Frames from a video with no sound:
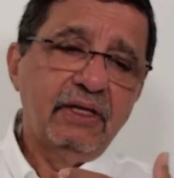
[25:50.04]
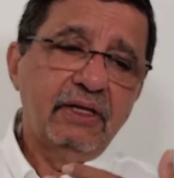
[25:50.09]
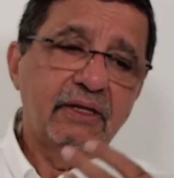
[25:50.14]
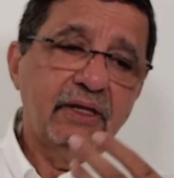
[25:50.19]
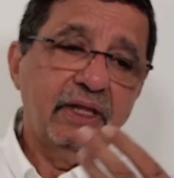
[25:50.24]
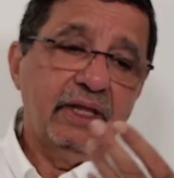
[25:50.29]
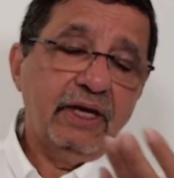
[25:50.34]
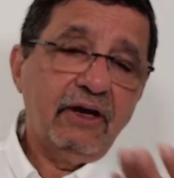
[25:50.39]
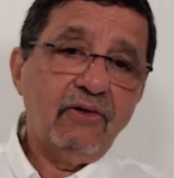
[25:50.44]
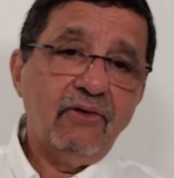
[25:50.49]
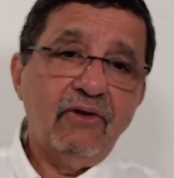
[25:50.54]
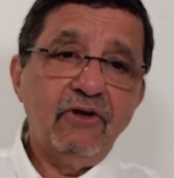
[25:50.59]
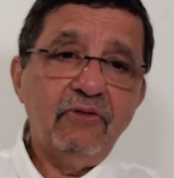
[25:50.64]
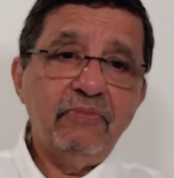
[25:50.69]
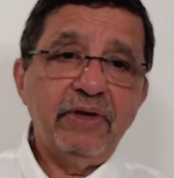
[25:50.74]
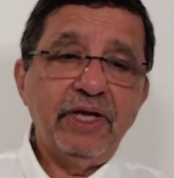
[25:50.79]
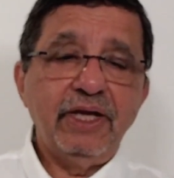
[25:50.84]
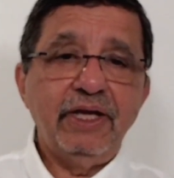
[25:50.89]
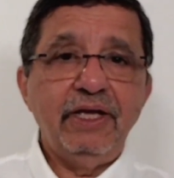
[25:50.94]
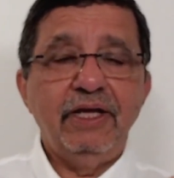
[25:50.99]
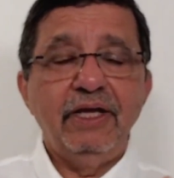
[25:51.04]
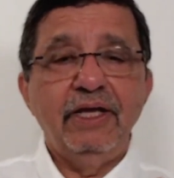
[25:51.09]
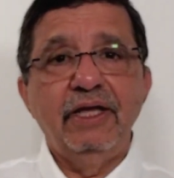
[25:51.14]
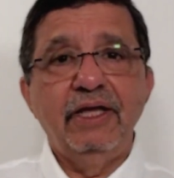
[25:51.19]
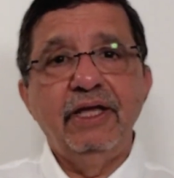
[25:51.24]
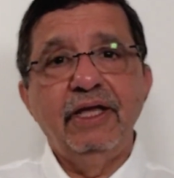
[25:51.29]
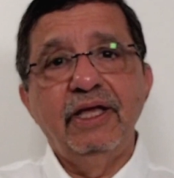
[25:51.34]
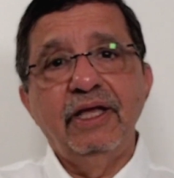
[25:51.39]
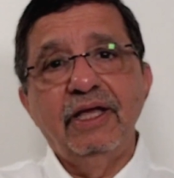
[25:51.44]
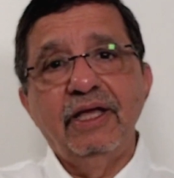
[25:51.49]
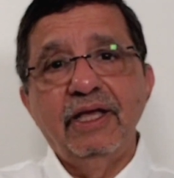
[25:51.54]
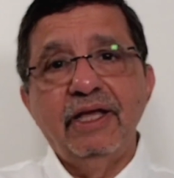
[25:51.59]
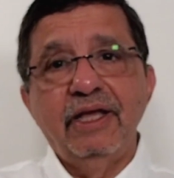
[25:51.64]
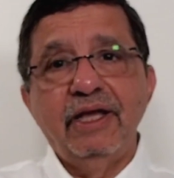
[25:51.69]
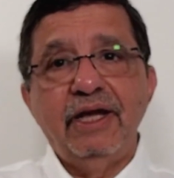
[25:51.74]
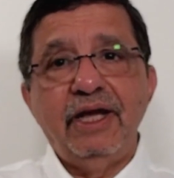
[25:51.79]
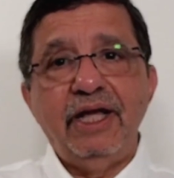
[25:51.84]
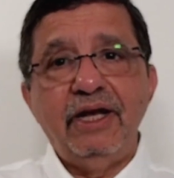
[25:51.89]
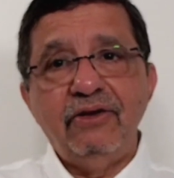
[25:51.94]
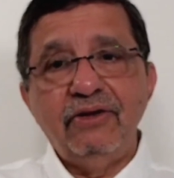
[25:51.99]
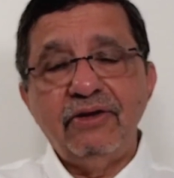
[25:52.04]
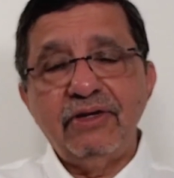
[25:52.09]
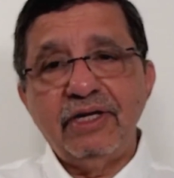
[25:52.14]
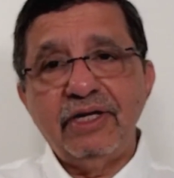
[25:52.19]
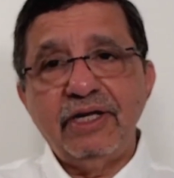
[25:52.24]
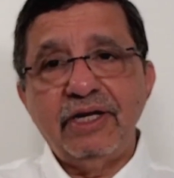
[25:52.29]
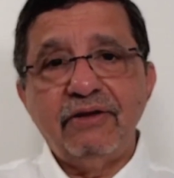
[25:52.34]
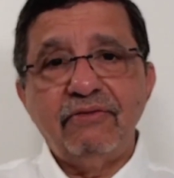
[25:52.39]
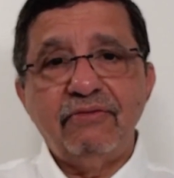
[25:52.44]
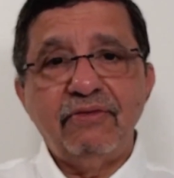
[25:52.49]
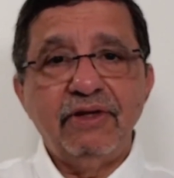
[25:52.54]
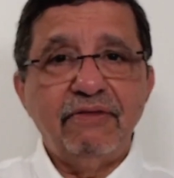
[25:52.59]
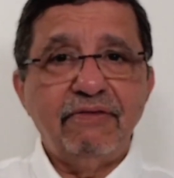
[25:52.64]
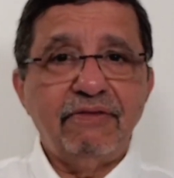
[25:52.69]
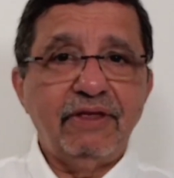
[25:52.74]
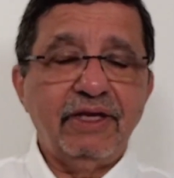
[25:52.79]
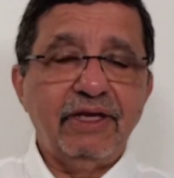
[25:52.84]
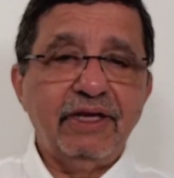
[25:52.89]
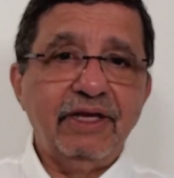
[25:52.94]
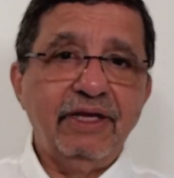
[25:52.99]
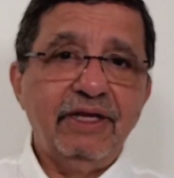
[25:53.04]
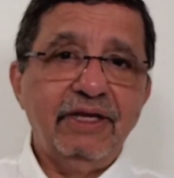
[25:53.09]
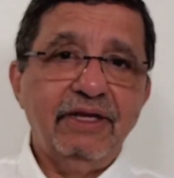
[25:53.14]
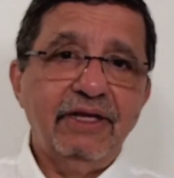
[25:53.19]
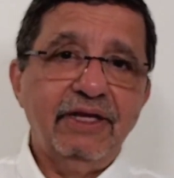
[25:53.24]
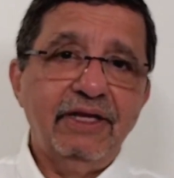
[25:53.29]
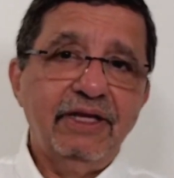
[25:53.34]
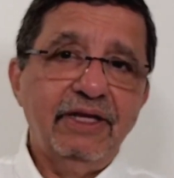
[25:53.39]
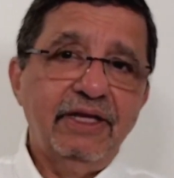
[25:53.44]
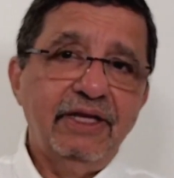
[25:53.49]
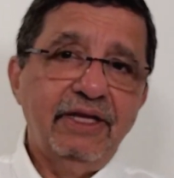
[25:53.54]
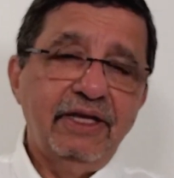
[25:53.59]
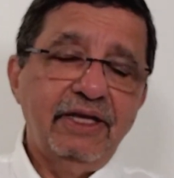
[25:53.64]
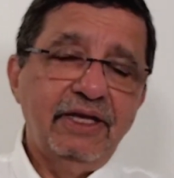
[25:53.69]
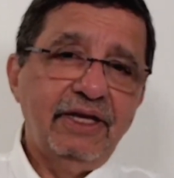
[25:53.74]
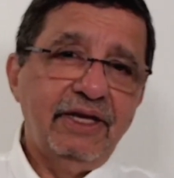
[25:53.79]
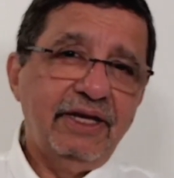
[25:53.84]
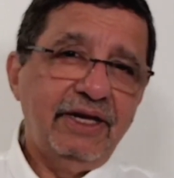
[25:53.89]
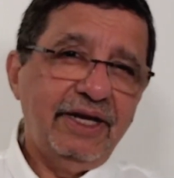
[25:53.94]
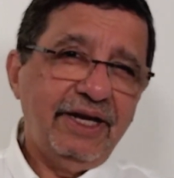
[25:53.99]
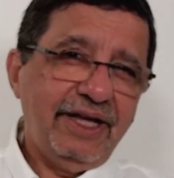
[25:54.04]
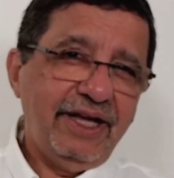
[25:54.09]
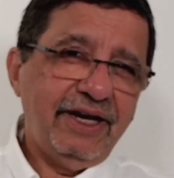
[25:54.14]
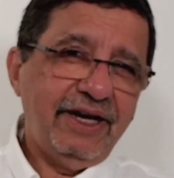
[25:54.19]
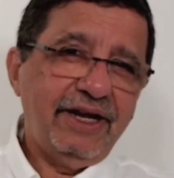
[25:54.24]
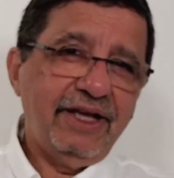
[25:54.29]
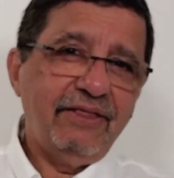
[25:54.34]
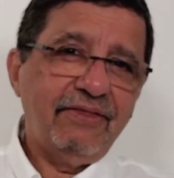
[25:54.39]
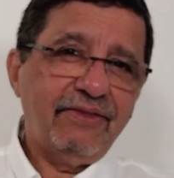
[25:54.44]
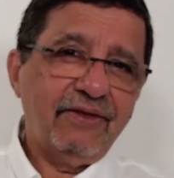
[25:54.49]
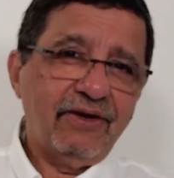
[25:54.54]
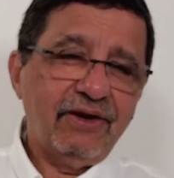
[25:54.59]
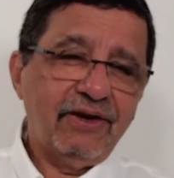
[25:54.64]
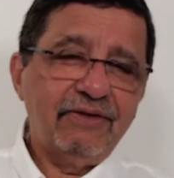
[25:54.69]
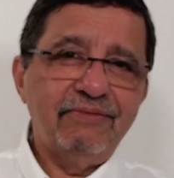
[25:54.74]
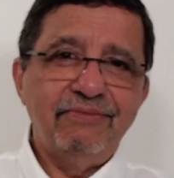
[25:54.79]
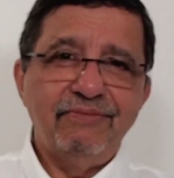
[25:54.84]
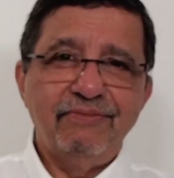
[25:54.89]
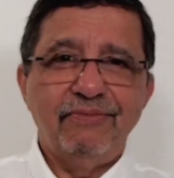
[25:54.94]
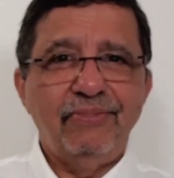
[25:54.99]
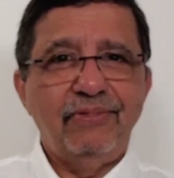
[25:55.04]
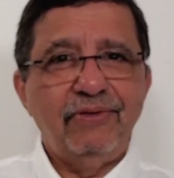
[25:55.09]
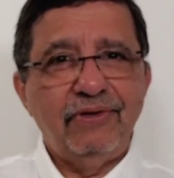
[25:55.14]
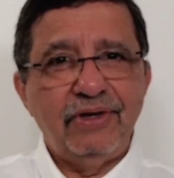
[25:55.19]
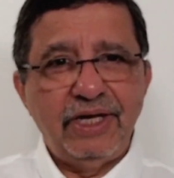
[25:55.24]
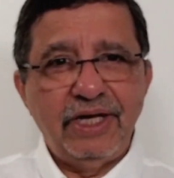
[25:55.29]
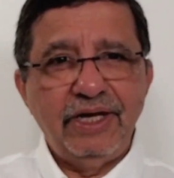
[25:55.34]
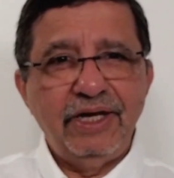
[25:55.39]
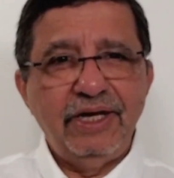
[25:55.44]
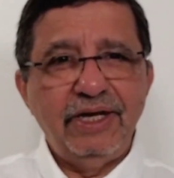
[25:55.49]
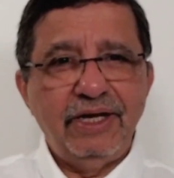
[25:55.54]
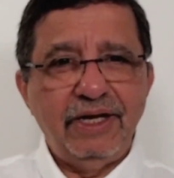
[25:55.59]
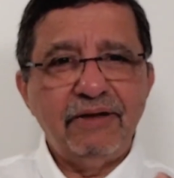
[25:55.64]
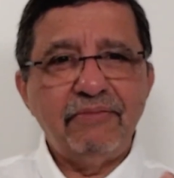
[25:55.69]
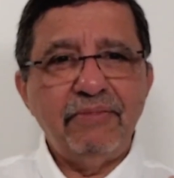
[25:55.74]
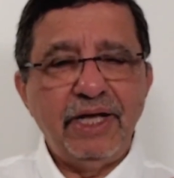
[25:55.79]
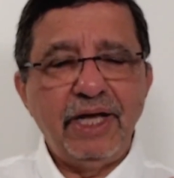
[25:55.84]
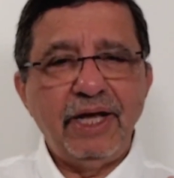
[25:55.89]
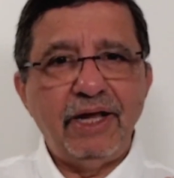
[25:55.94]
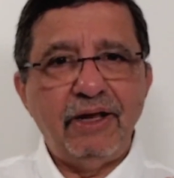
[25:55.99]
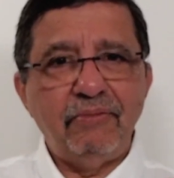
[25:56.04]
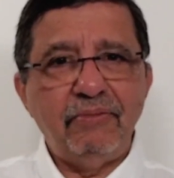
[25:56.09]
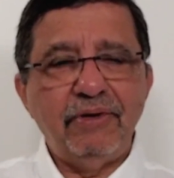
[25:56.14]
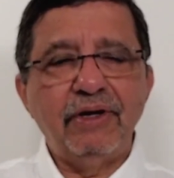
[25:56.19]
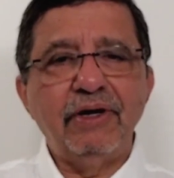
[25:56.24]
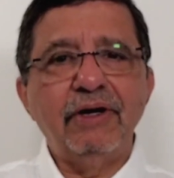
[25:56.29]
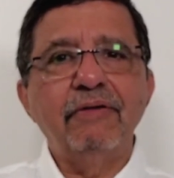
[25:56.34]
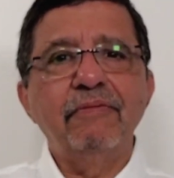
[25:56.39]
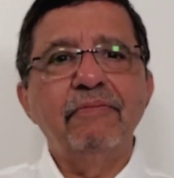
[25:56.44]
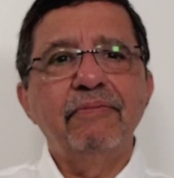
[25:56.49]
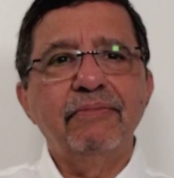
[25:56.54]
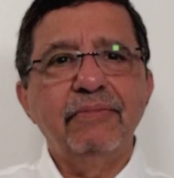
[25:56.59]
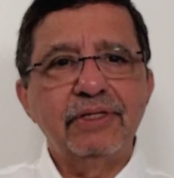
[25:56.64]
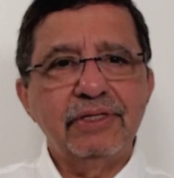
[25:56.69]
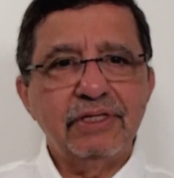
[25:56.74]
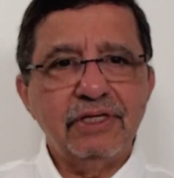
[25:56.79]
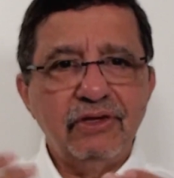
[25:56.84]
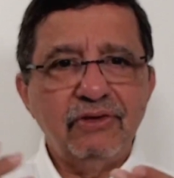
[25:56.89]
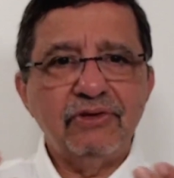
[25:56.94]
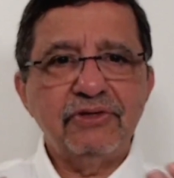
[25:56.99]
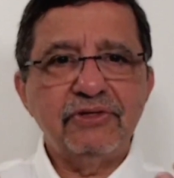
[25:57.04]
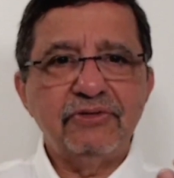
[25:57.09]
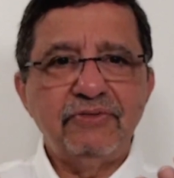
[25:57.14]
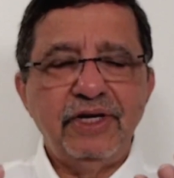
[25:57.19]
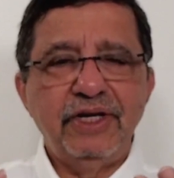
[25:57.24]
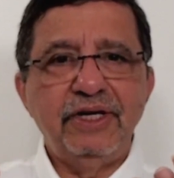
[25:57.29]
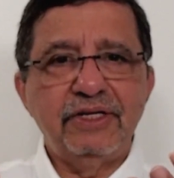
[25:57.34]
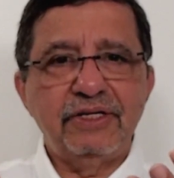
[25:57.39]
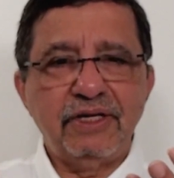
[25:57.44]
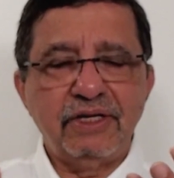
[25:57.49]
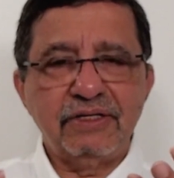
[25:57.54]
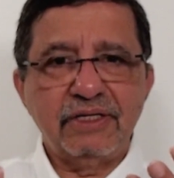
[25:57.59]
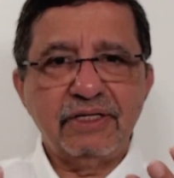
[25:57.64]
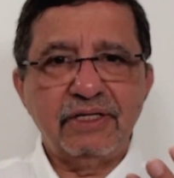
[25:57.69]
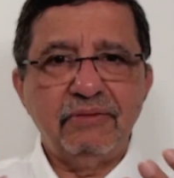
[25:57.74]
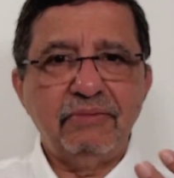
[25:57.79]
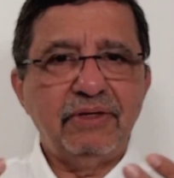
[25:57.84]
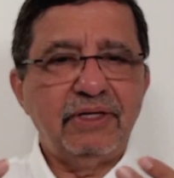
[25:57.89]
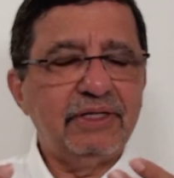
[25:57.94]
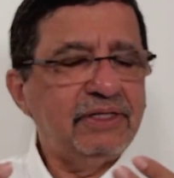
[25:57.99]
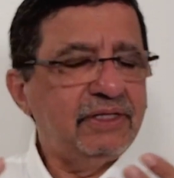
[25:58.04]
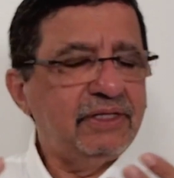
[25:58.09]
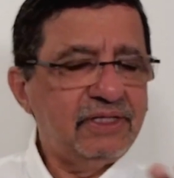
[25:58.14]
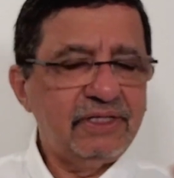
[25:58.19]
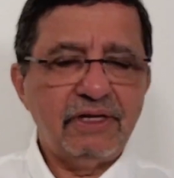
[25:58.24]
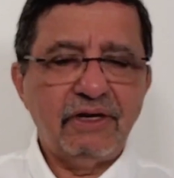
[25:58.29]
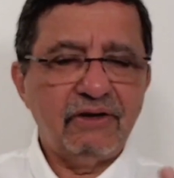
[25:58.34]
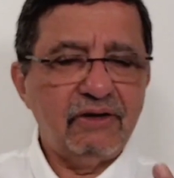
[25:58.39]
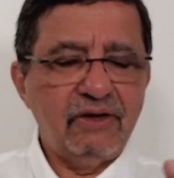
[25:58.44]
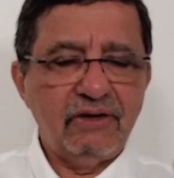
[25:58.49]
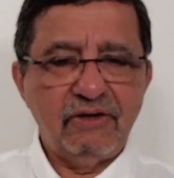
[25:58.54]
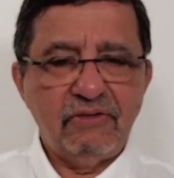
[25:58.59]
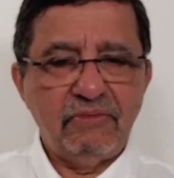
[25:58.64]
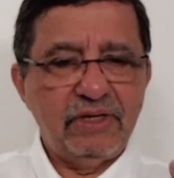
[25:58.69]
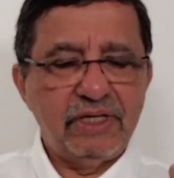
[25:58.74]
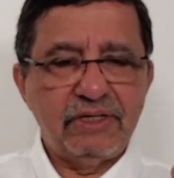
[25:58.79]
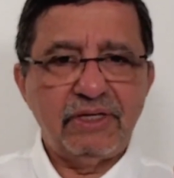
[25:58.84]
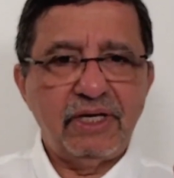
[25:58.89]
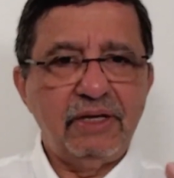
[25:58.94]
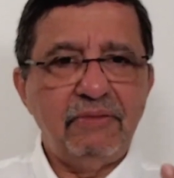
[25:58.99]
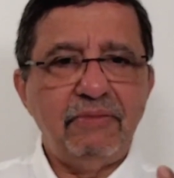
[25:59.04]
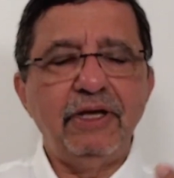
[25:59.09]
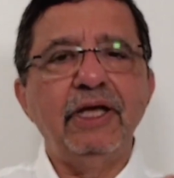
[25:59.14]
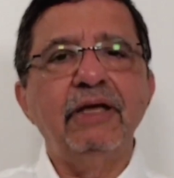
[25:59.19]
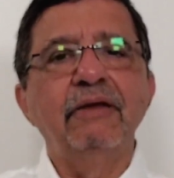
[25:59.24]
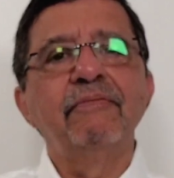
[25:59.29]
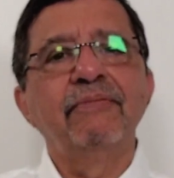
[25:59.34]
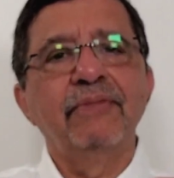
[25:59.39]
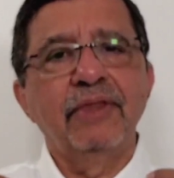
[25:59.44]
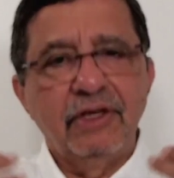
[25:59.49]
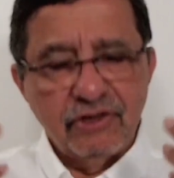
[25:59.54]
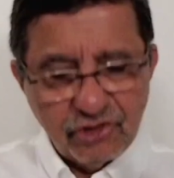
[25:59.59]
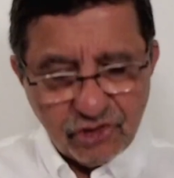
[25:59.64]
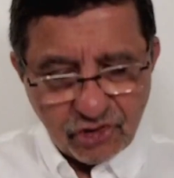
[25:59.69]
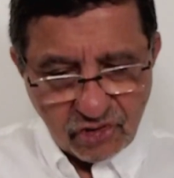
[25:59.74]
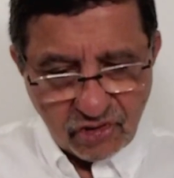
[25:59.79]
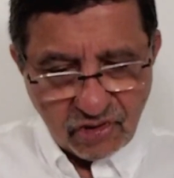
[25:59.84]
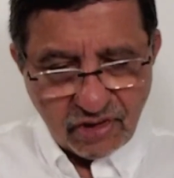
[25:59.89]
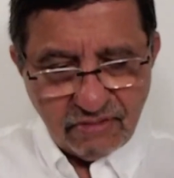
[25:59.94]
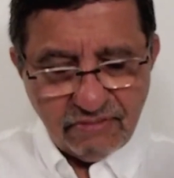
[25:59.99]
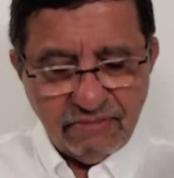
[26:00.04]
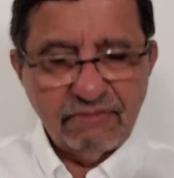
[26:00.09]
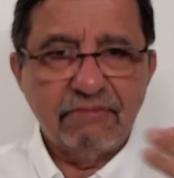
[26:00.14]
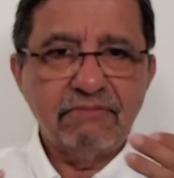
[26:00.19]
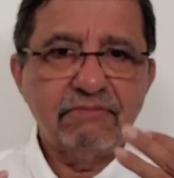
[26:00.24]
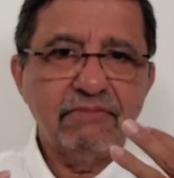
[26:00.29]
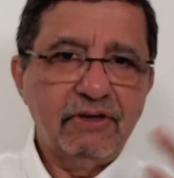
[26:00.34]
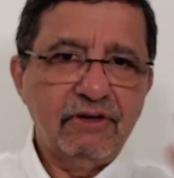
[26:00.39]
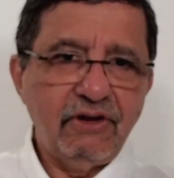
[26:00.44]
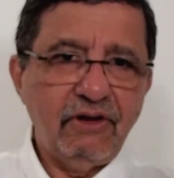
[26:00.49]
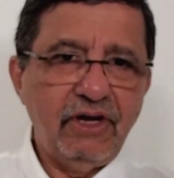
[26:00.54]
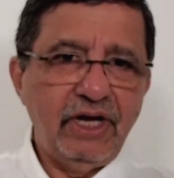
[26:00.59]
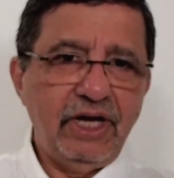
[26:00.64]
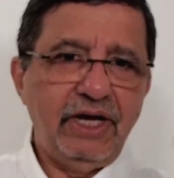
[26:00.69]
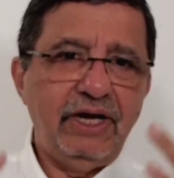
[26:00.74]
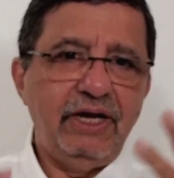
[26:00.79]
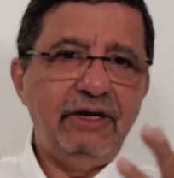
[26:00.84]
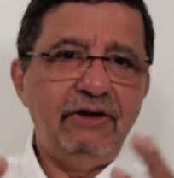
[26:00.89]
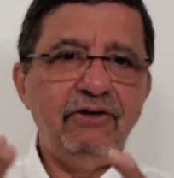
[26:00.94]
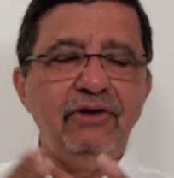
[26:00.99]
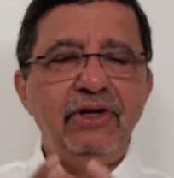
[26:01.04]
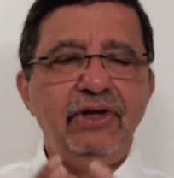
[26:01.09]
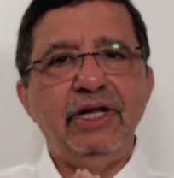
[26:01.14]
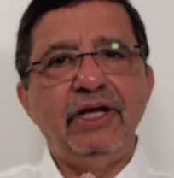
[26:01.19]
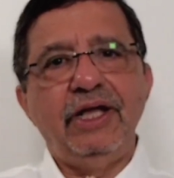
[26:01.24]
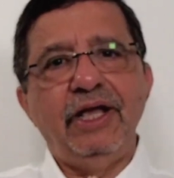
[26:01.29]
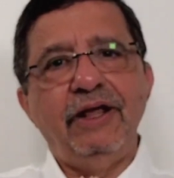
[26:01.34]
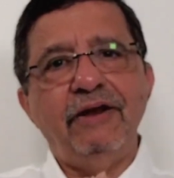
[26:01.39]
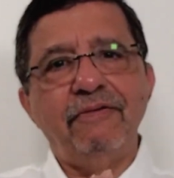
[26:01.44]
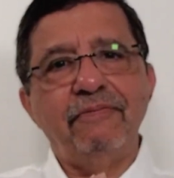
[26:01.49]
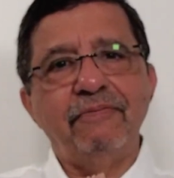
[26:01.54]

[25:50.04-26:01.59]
They called me. I looked at everything. And again, I thought, poor lady, let me help her. She looks very trustable. She's not going to betray me. Sure, go ahead, do it again.